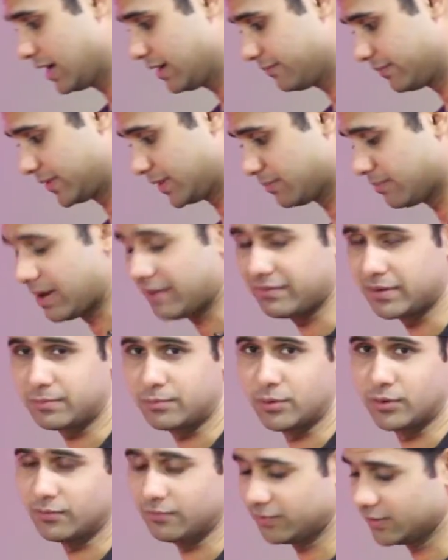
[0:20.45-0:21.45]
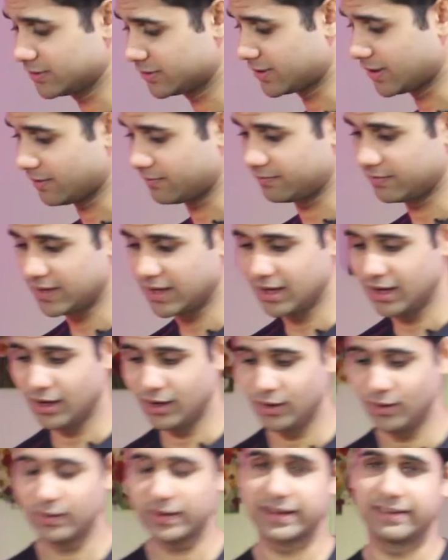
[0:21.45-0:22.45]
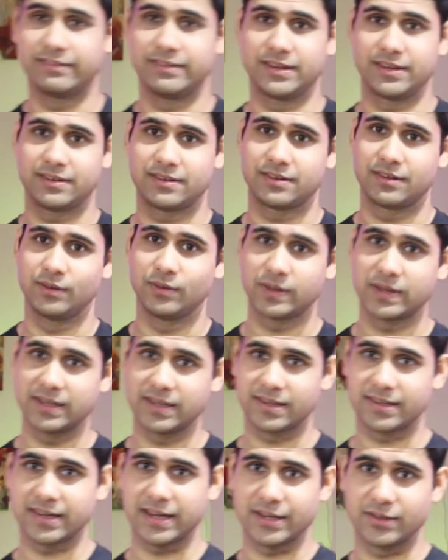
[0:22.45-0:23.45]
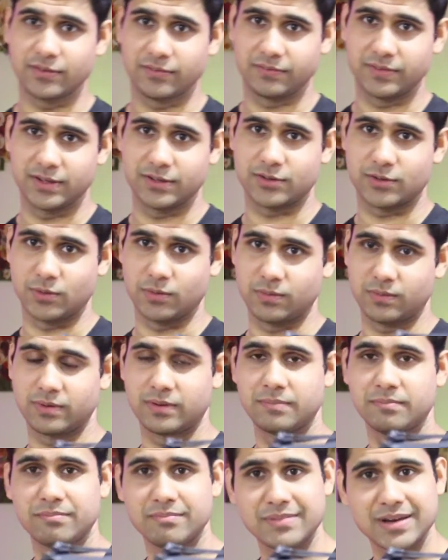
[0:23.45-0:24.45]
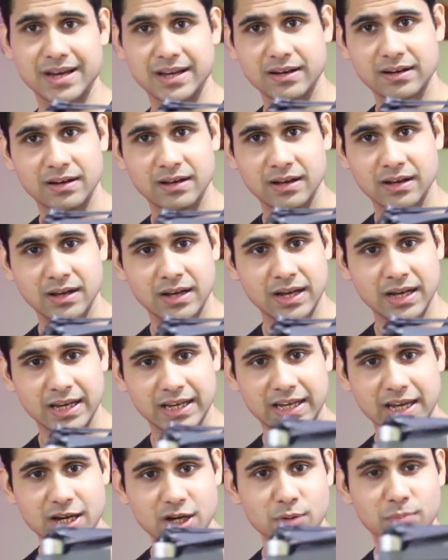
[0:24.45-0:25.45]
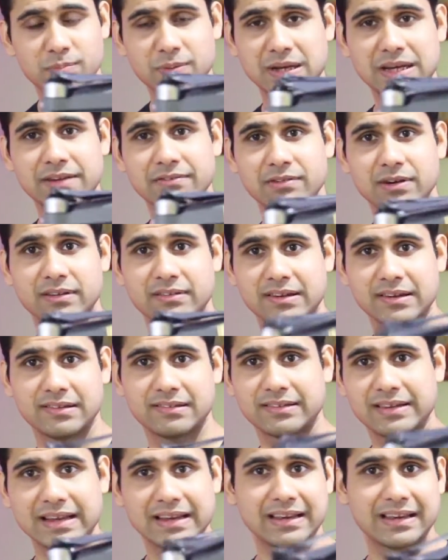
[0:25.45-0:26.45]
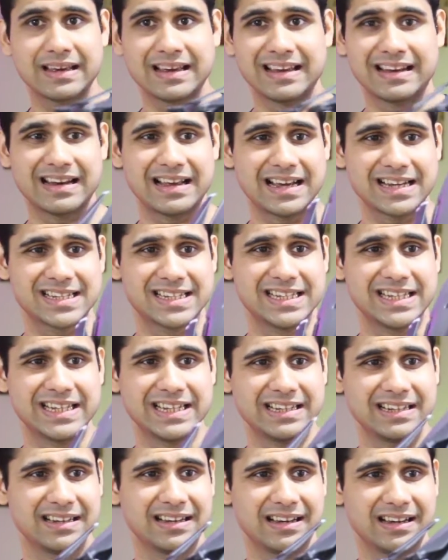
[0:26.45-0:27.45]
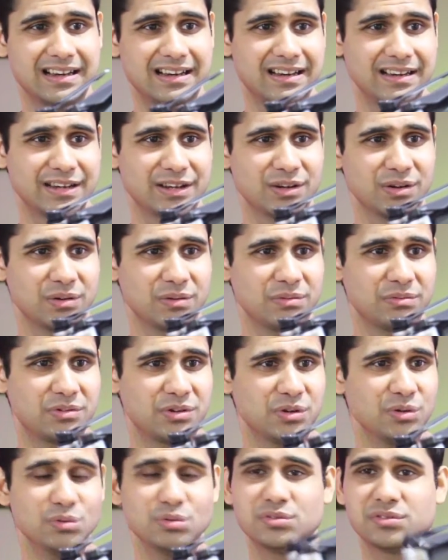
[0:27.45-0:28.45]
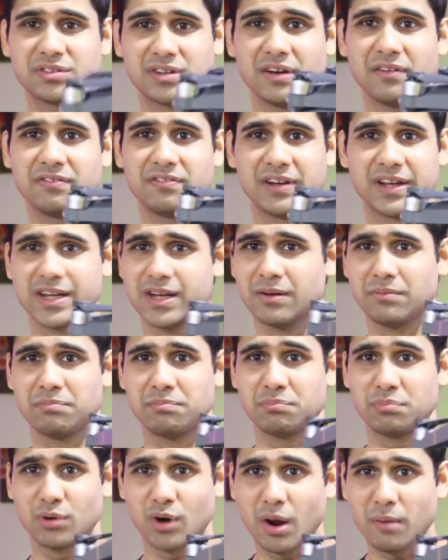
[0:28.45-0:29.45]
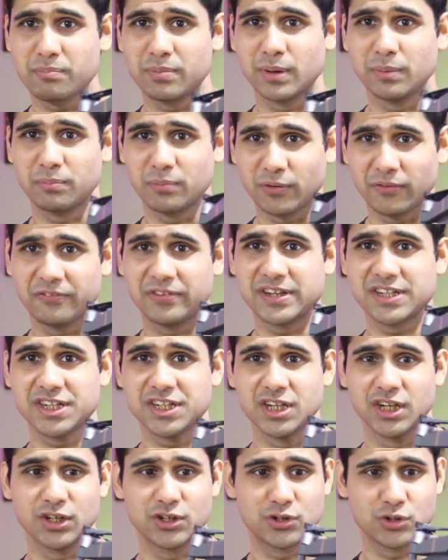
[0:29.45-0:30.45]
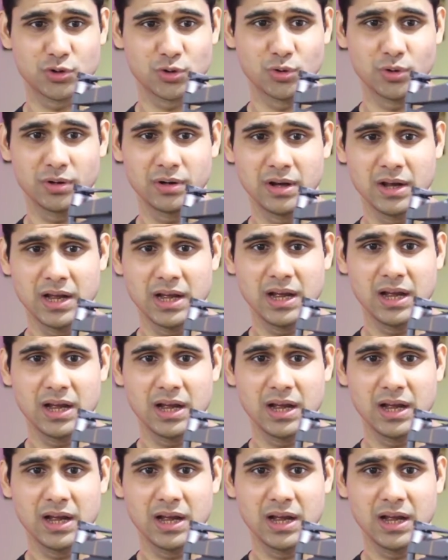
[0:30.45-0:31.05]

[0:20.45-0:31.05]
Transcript: Mavic Pro. First off, look at this. Look at the size of this drone, man. Can you believe it? This thing can actually, do stuff like a proper professional drone.